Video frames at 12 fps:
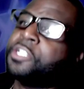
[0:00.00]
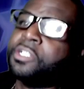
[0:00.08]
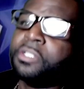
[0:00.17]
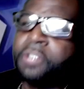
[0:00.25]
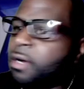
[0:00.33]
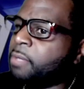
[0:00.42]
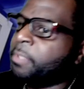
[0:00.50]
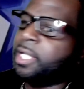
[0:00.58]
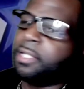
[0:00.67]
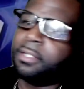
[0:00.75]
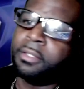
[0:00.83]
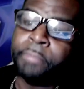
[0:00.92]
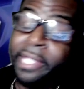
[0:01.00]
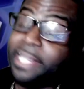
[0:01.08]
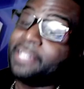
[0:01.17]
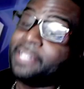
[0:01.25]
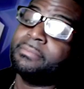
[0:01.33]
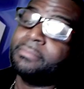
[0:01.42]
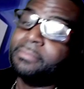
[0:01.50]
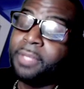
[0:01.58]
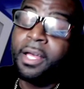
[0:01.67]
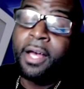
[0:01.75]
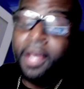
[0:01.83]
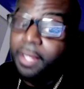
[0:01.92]
just talk about the biggest
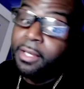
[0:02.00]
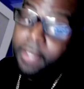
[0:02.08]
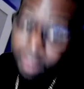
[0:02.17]
hot